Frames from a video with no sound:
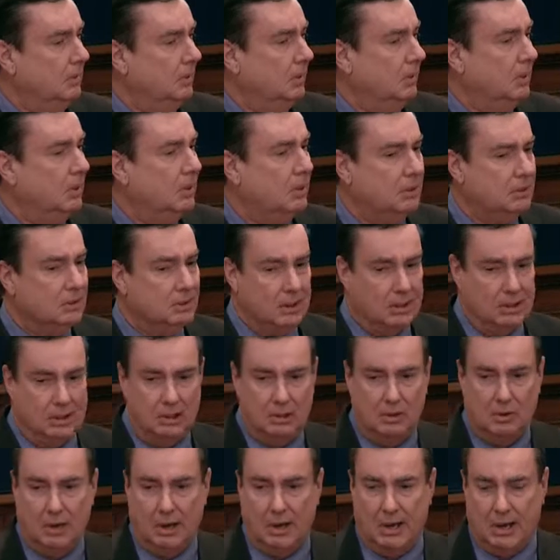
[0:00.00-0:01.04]
And, you
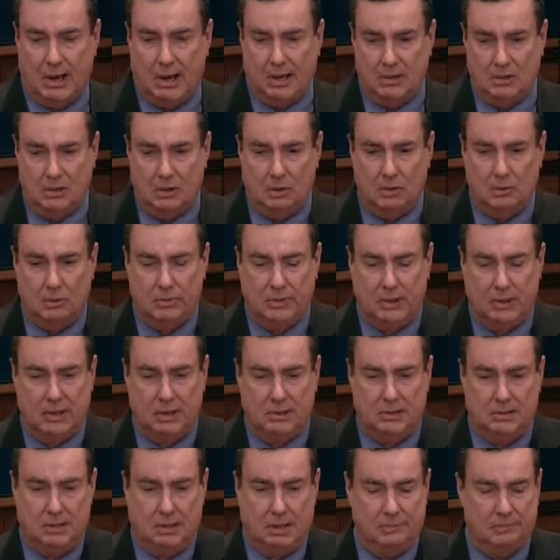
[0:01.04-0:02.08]
know, I, I know
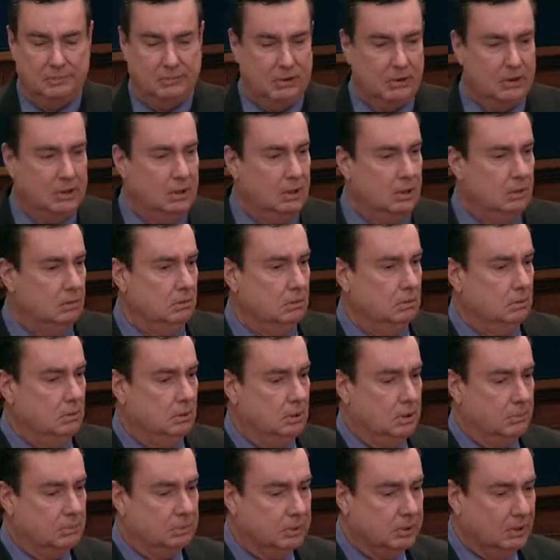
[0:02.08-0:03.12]
that I'm very
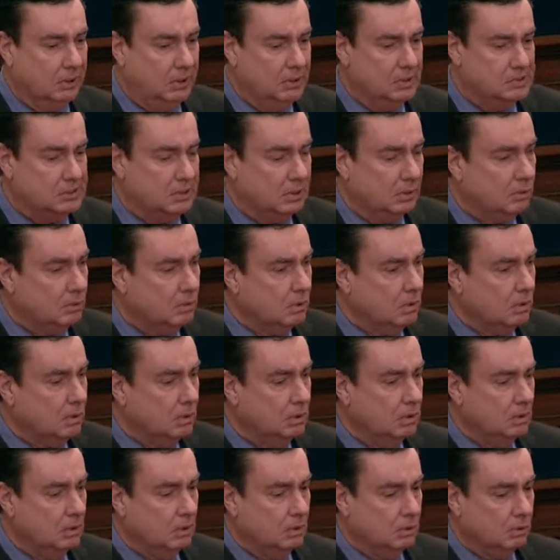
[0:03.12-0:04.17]
uh, pleased that we're
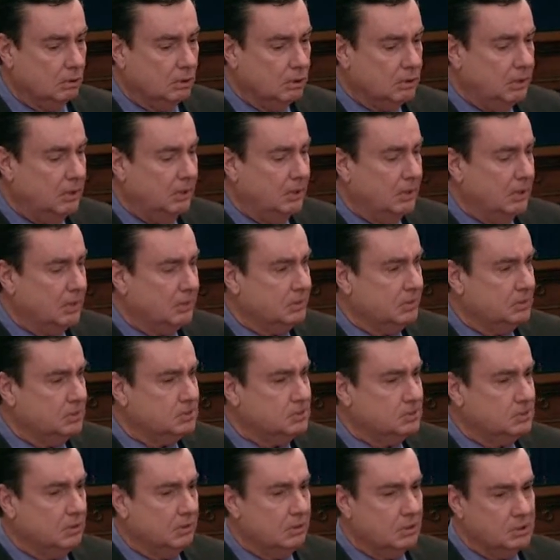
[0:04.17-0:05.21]
looking at this
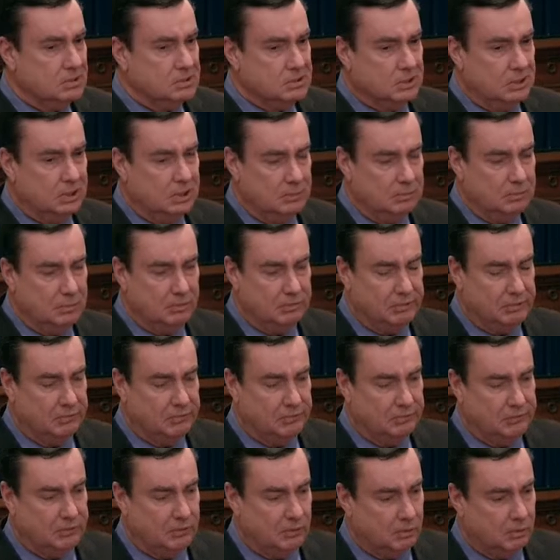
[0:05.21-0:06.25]
seriously and moving
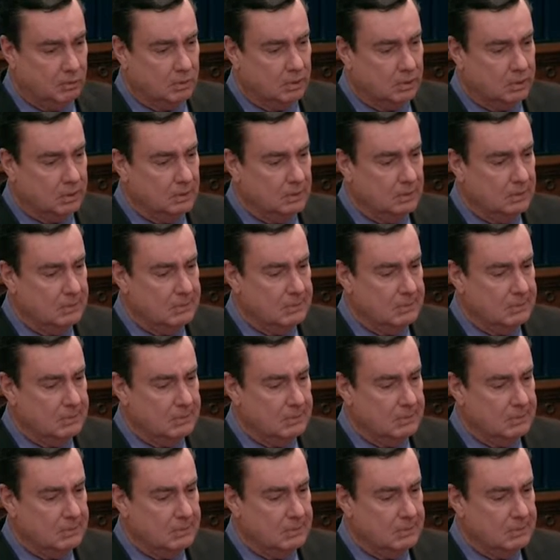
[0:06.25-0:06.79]
forward.